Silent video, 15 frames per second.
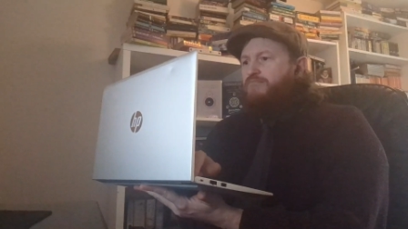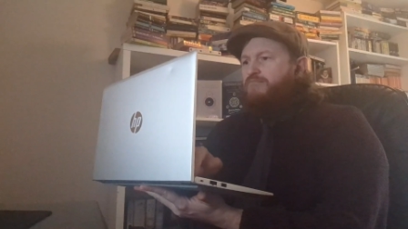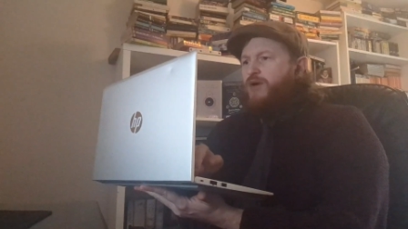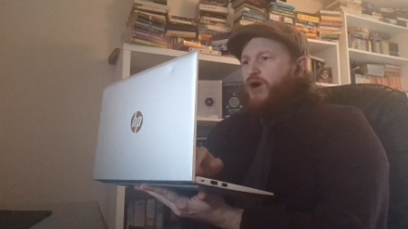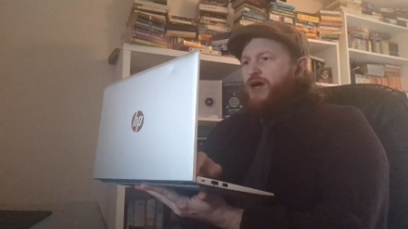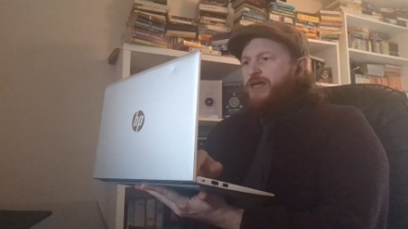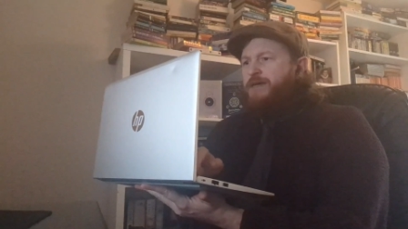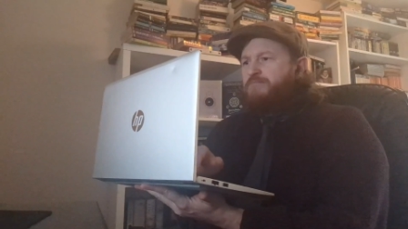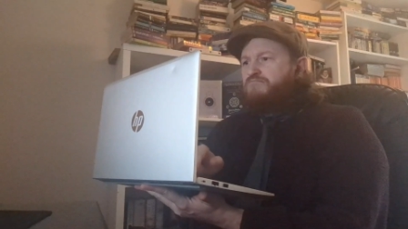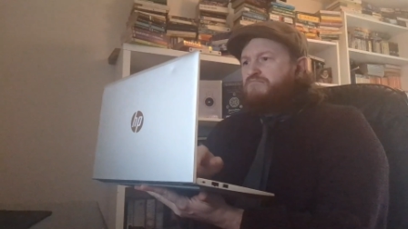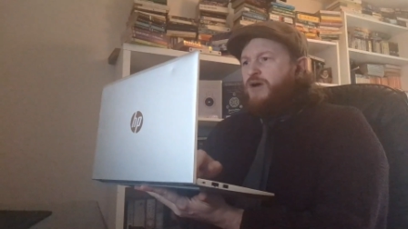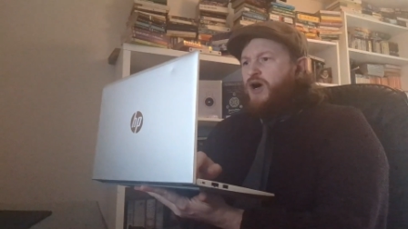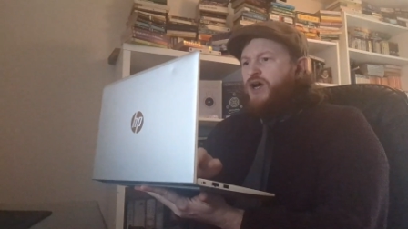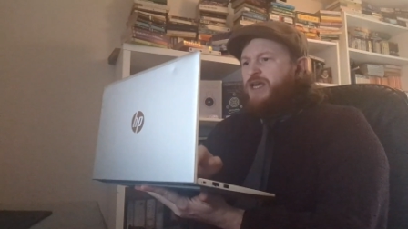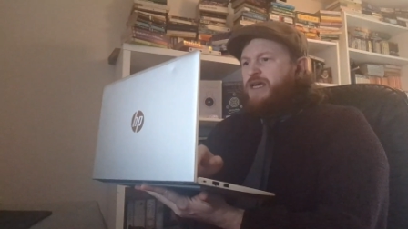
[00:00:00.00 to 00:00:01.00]
Buy,
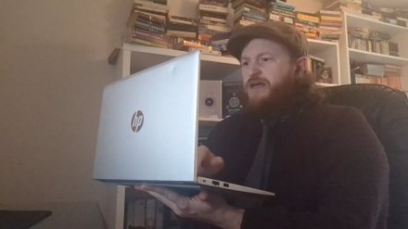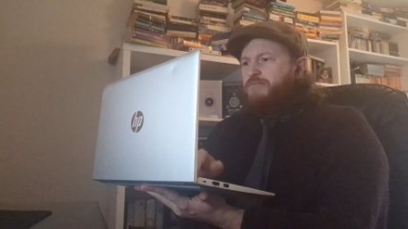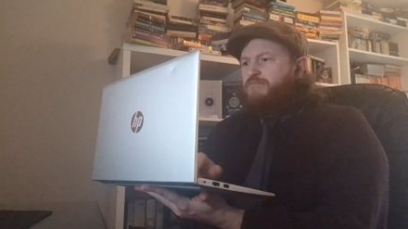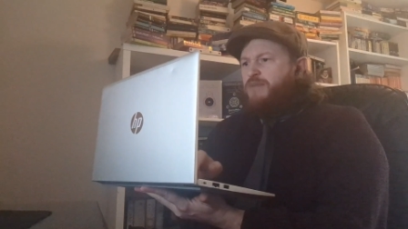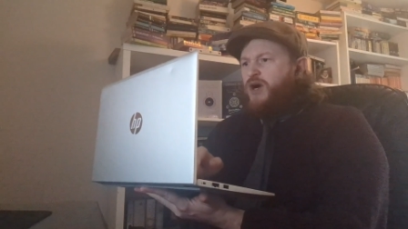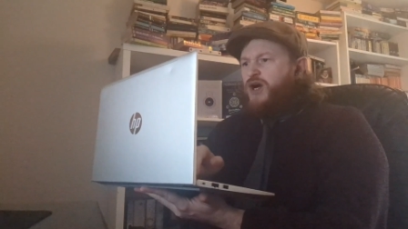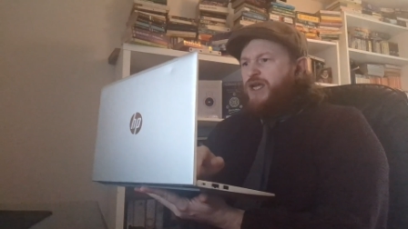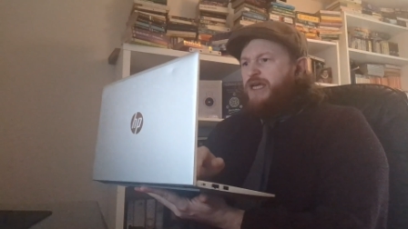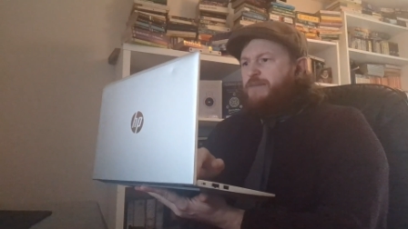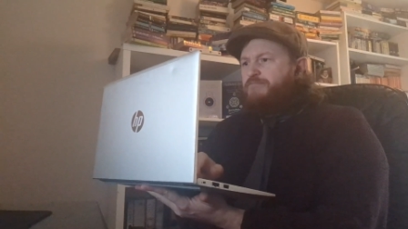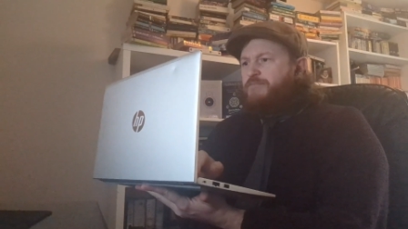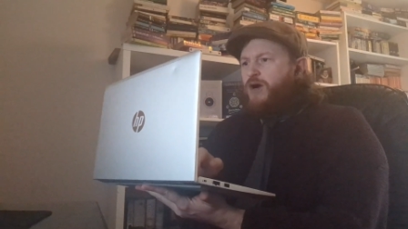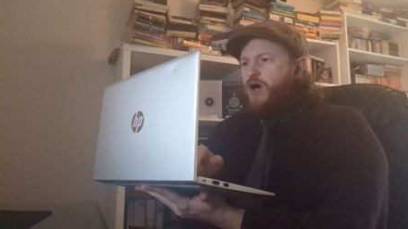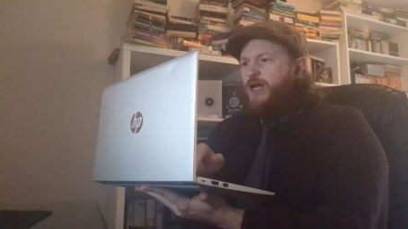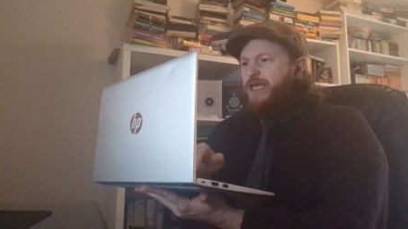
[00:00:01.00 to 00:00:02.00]
buy, buy,
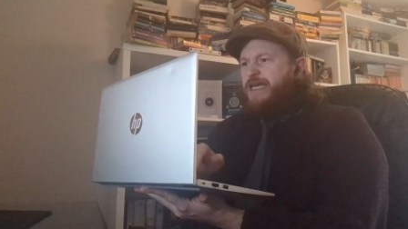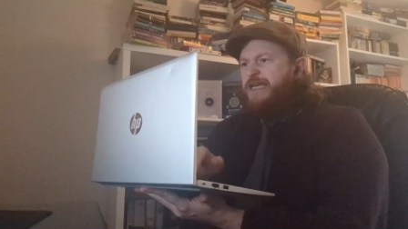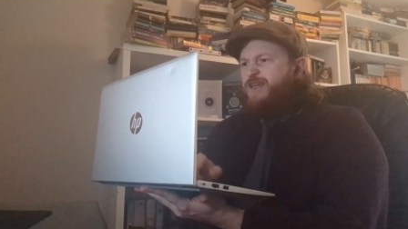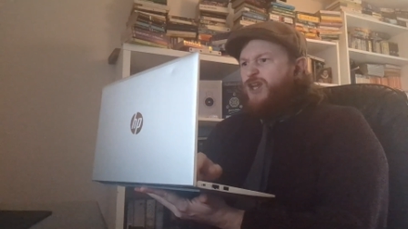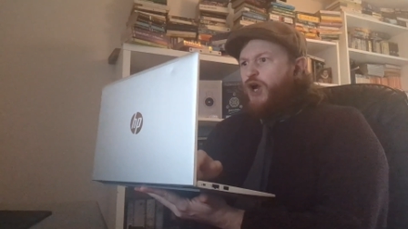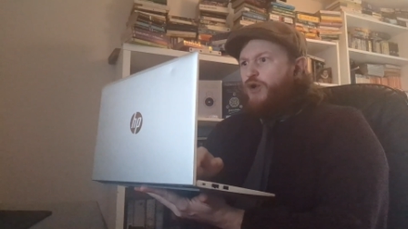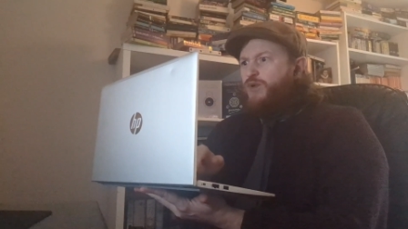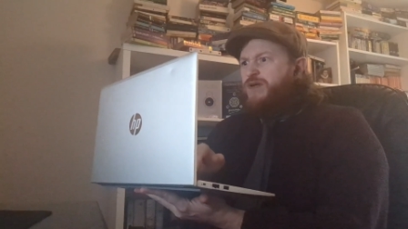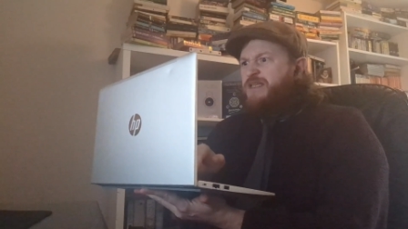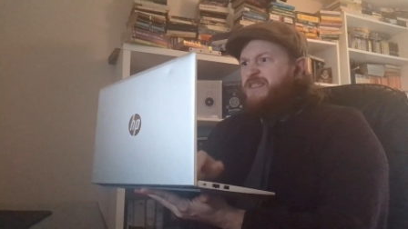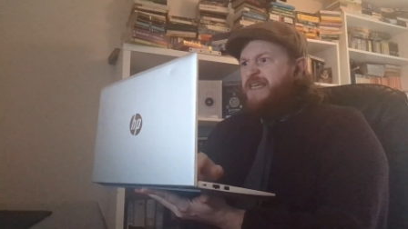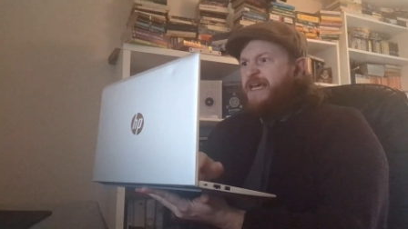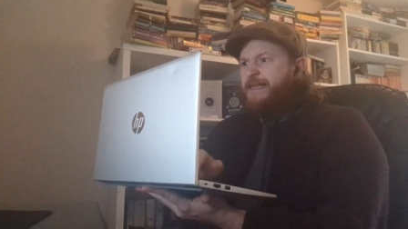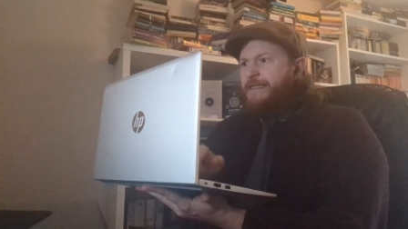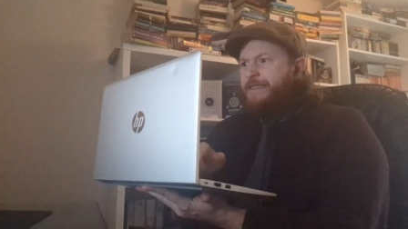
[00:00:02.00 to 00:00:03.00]
buy, no,
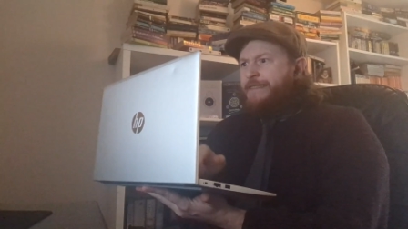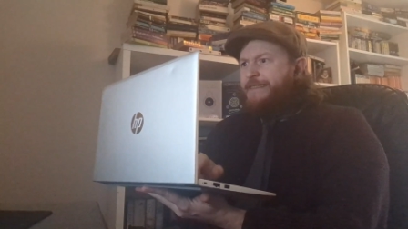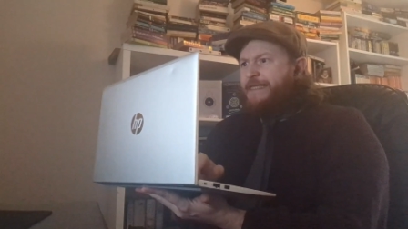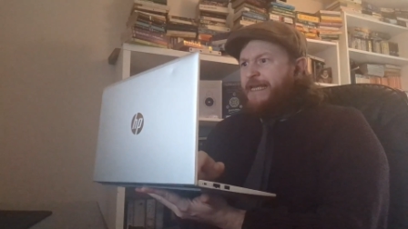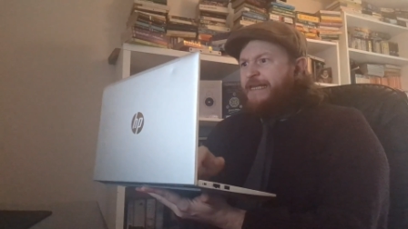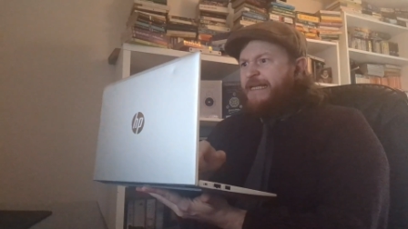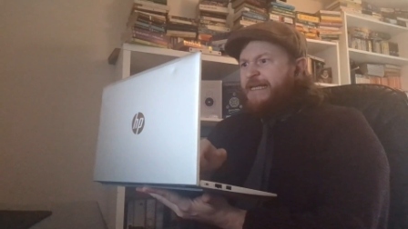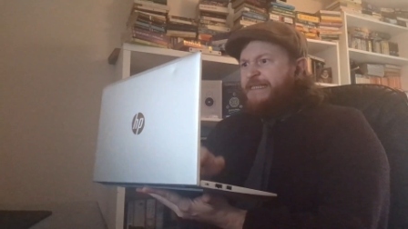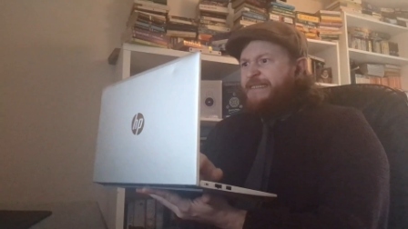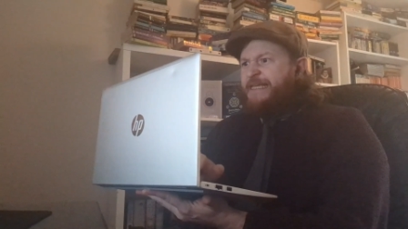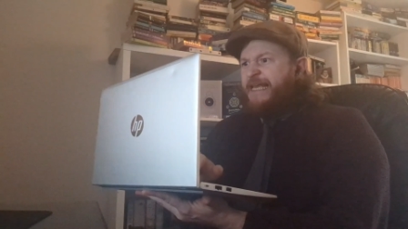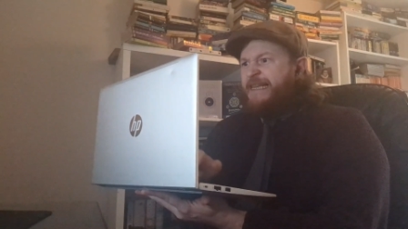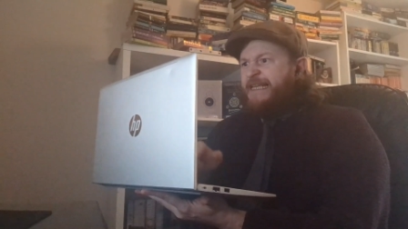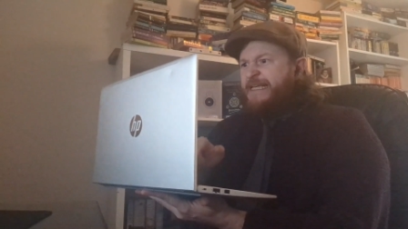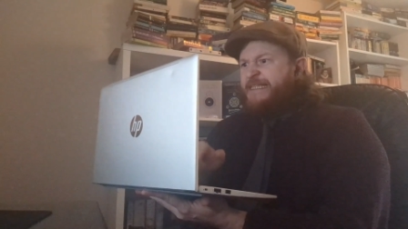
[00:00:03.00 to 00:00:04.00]
sell, sell,
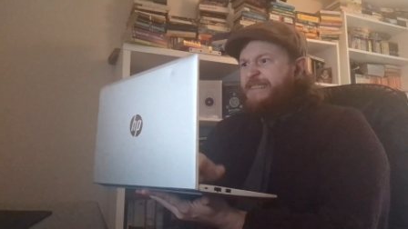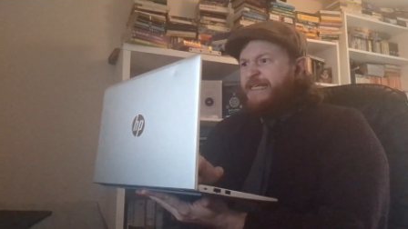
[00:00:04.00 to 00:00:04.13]
sell,